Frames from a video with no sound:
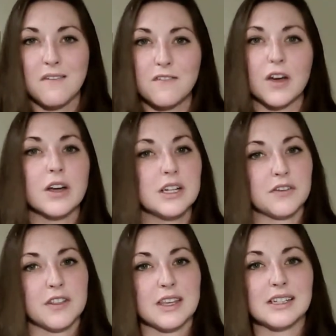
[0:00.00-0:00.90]
Very
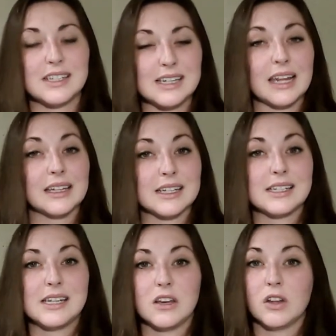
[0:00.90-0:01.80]
different than stainless
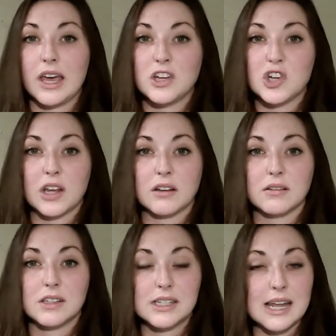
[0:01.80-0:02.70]
steel
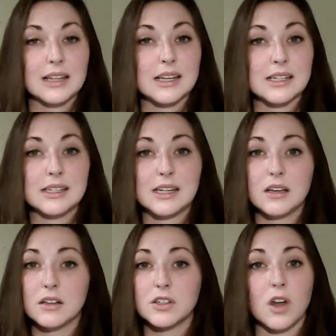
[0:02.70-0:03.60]
aging. Stainless
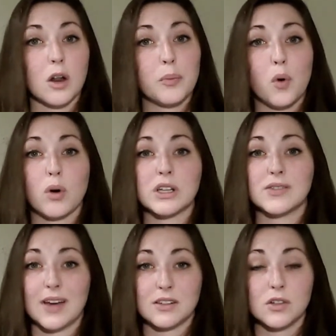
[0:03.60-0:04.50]
steel is not a porous
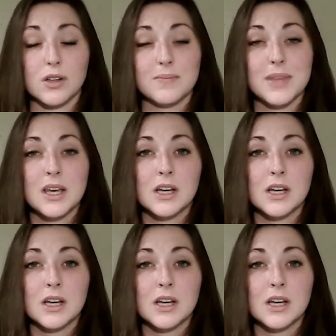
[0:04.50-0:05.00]
vessel.